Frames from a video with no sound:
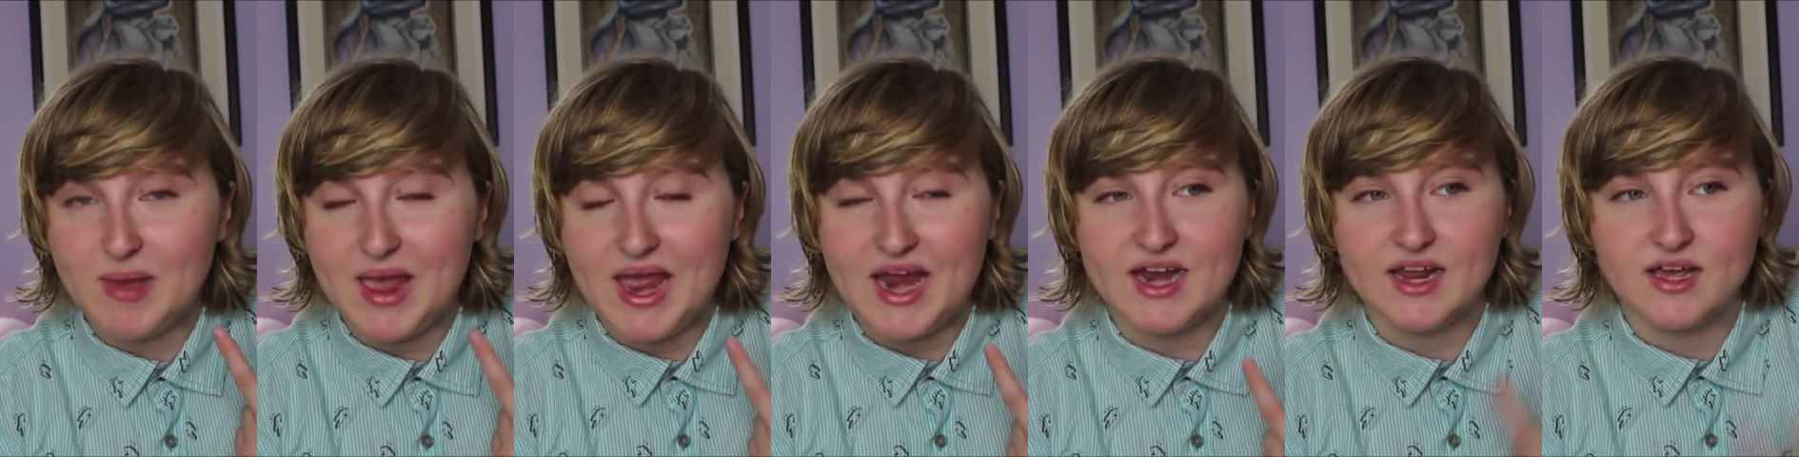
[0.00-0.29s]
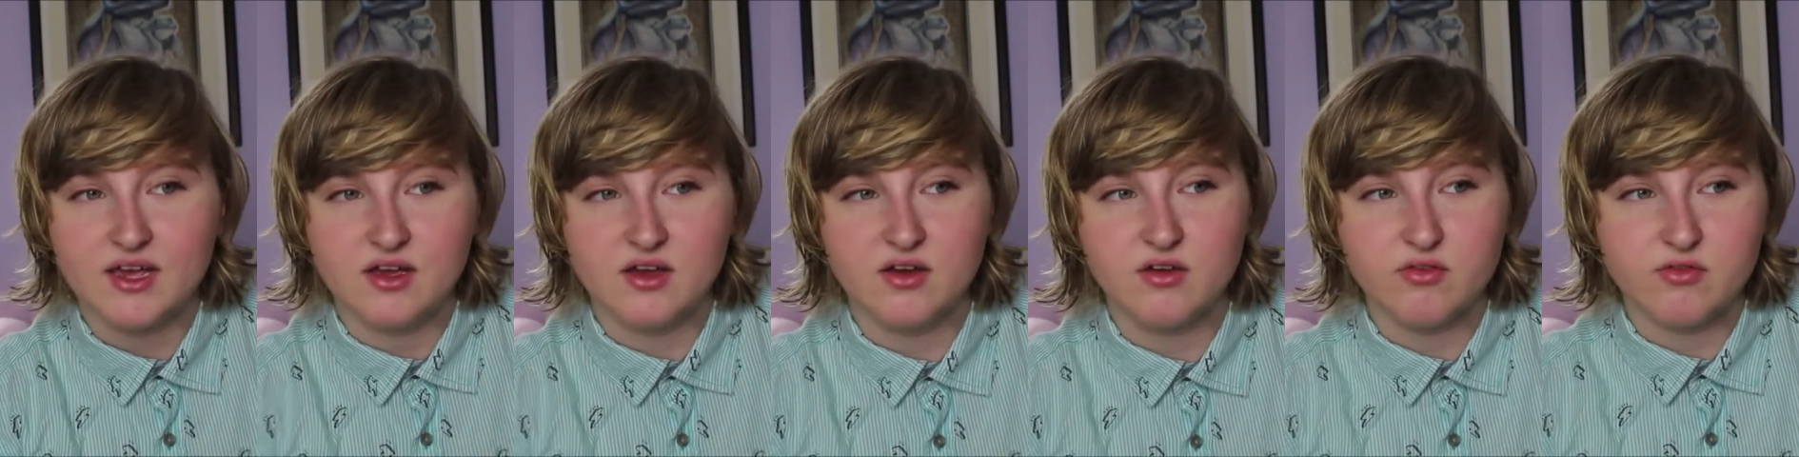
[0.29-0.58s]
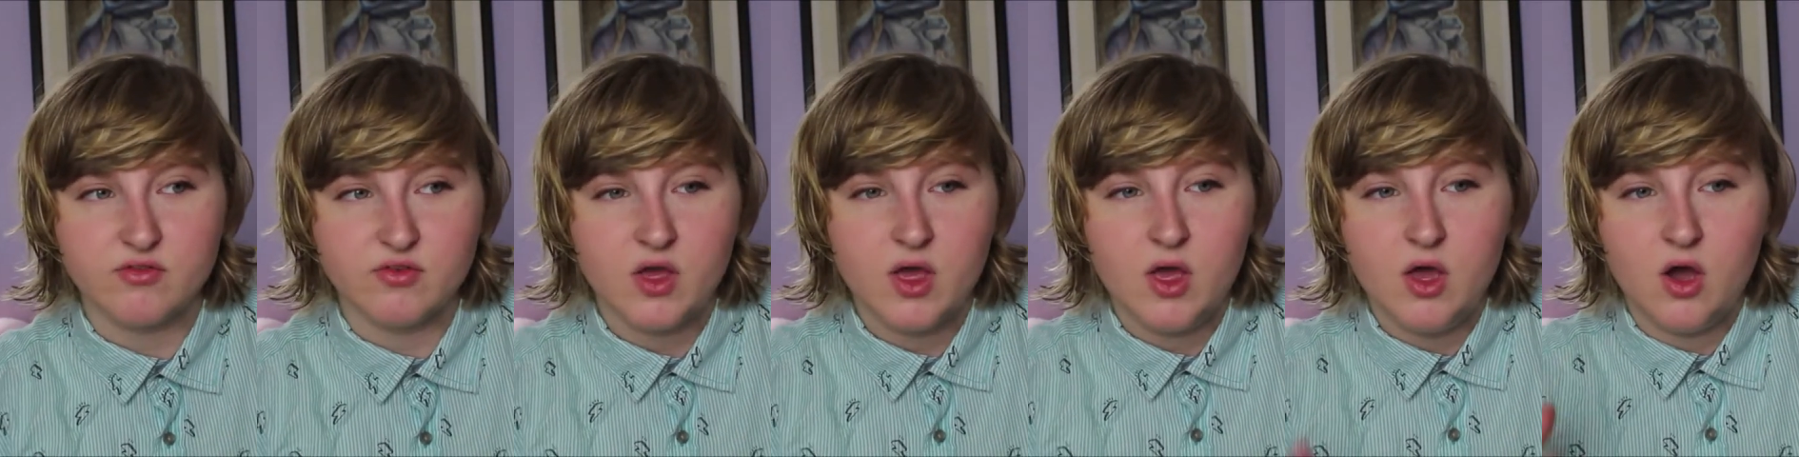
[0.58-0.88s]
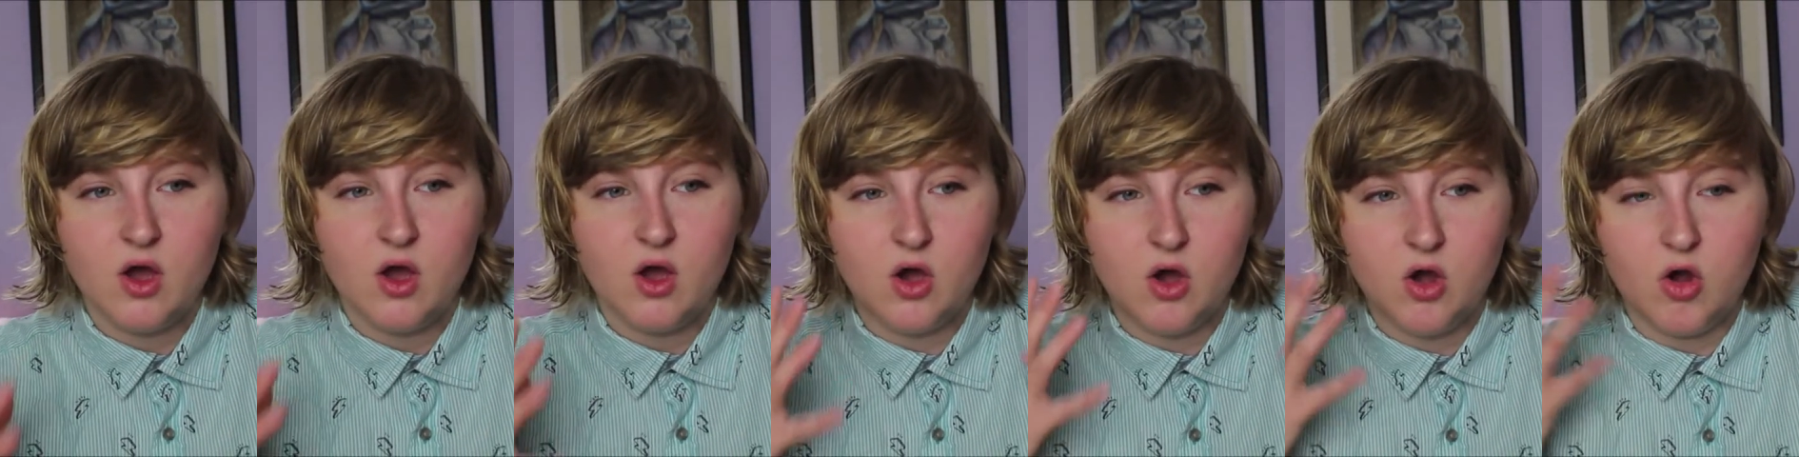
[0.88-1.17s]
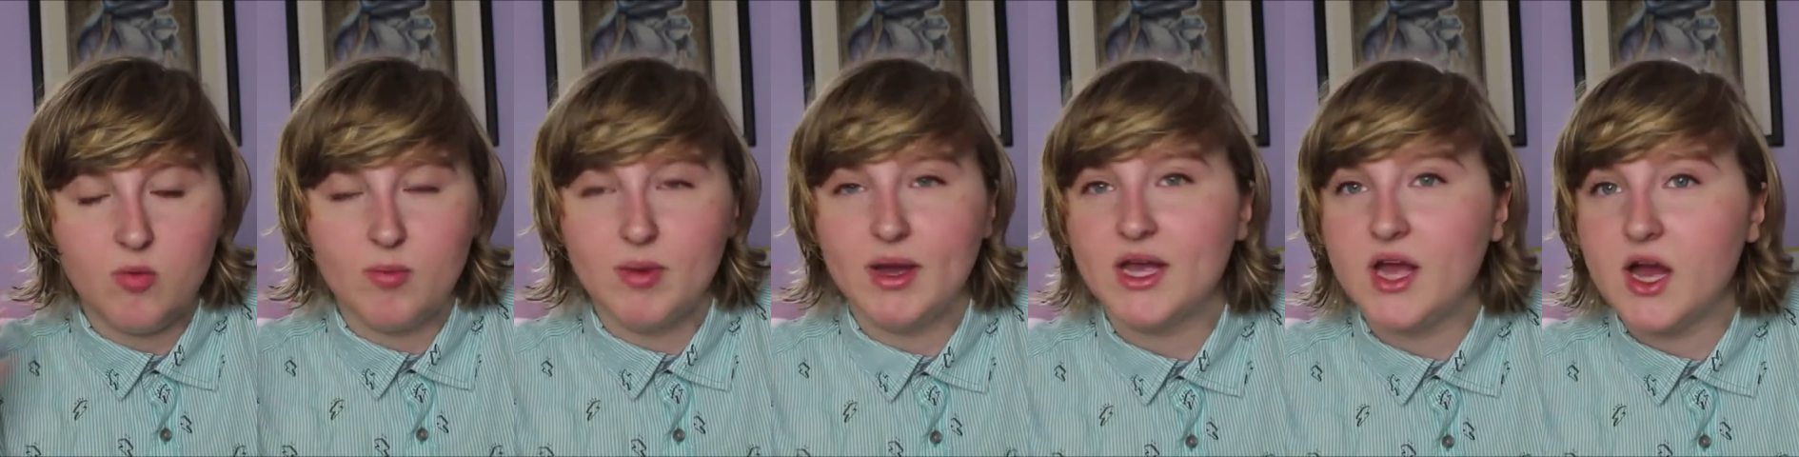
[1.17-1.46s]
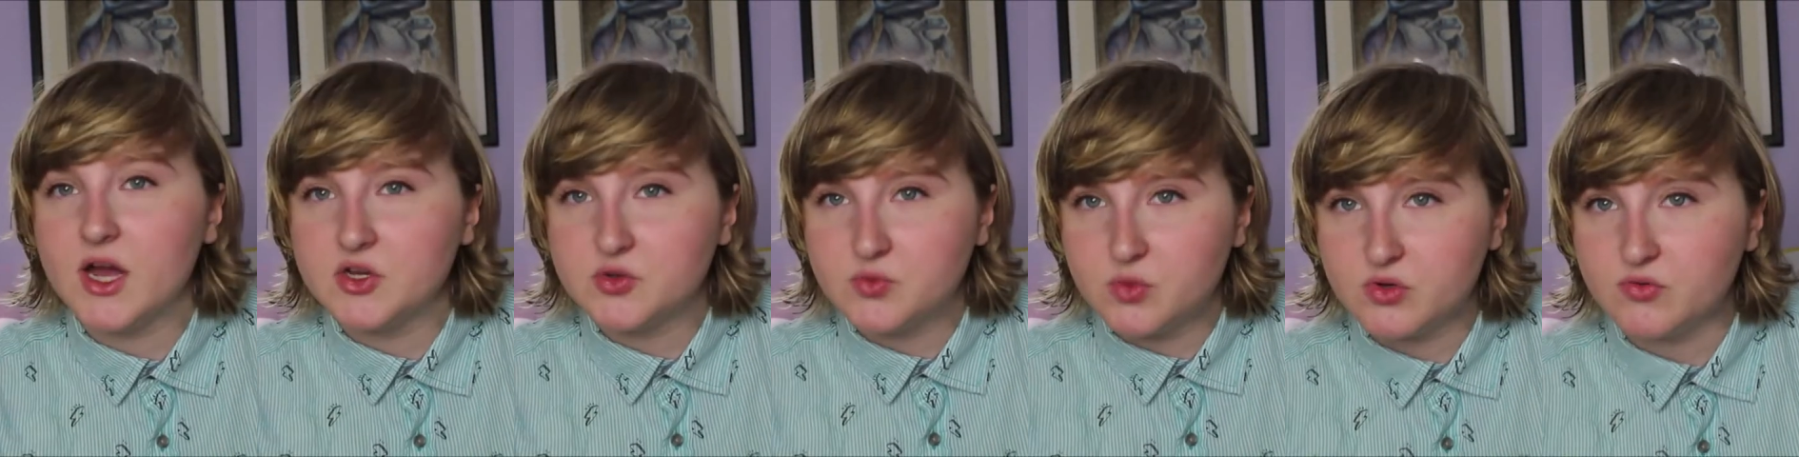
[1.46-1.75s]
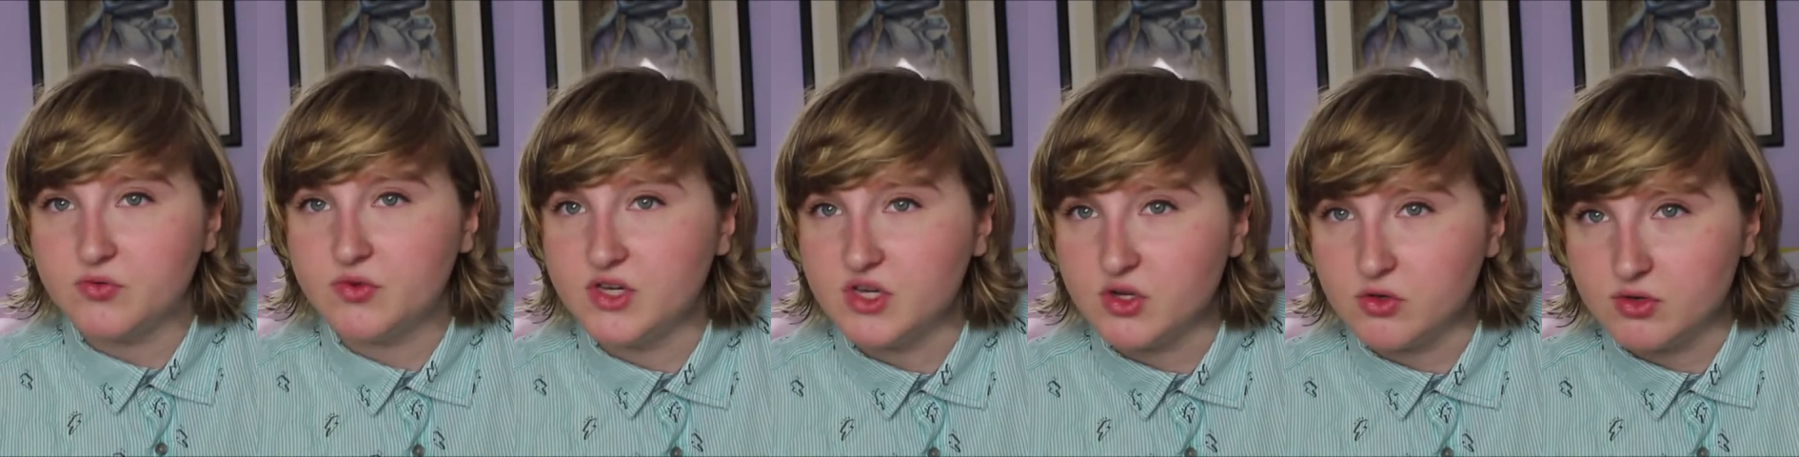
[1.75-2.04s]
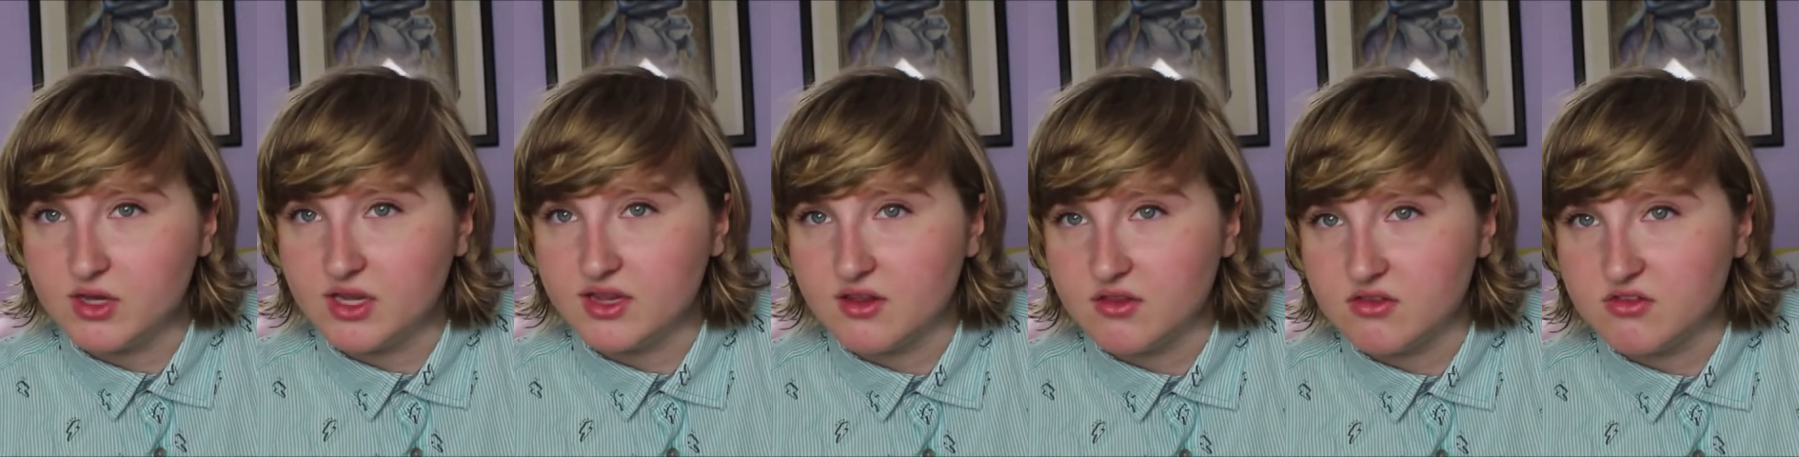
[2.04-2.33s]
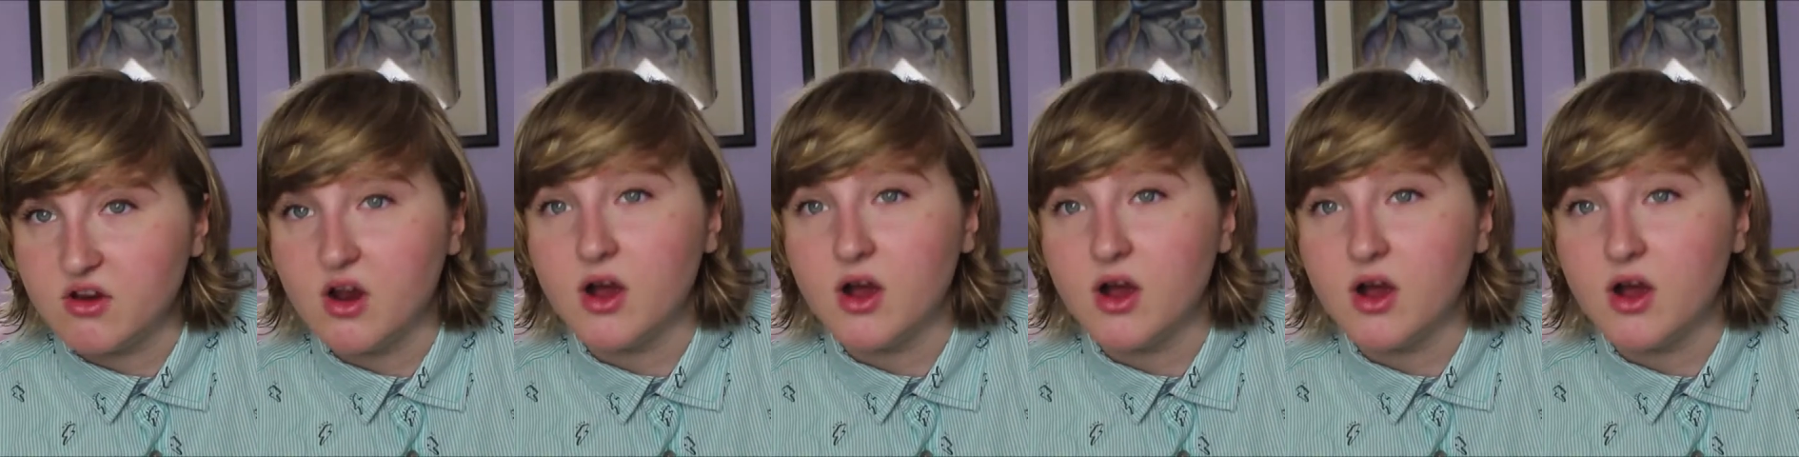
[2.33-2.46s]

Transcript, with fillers: panic of, oh my gosh, what if we don't get this